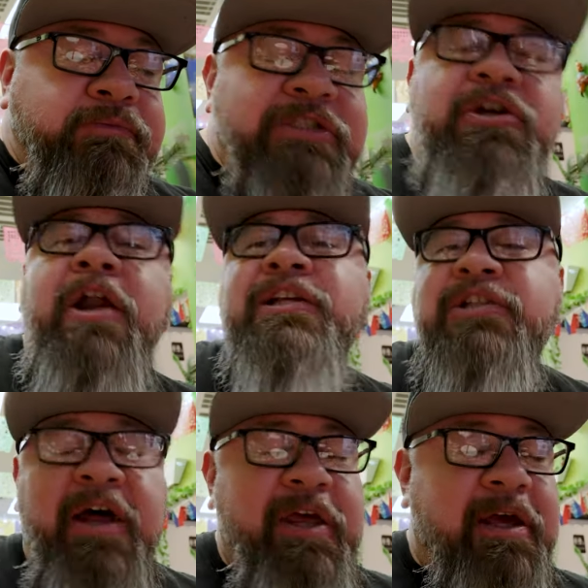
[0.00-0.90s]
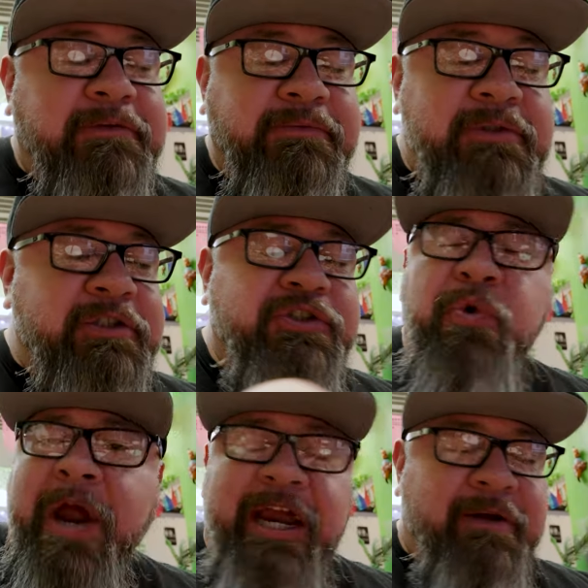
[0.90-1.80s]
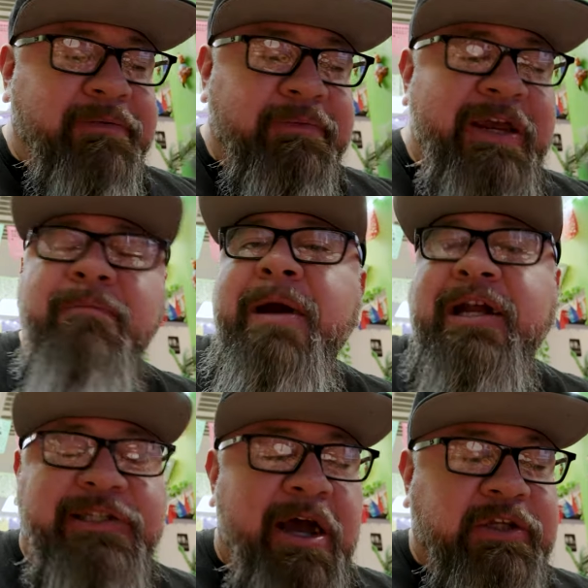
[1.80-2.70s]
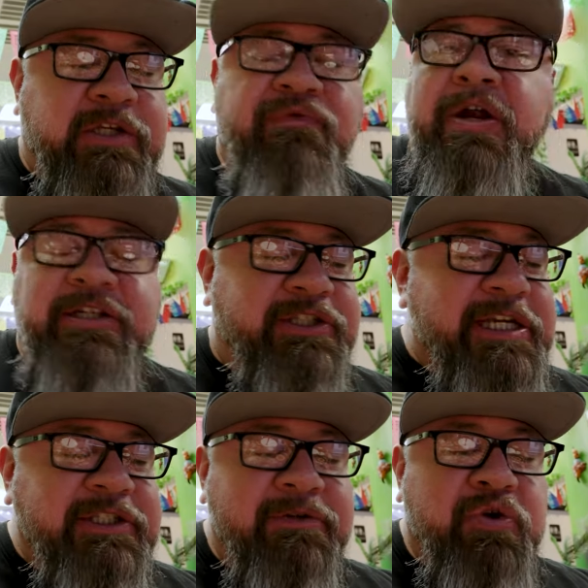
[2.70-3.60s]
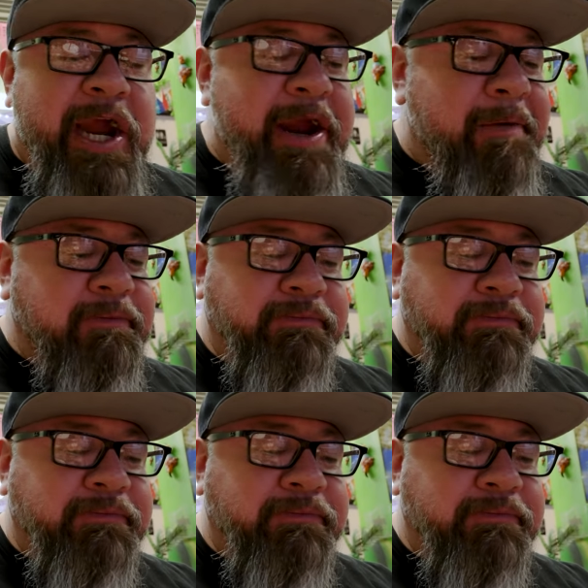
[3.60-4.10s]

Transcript: This carne asada is great. Even by itself, it's seasoned great.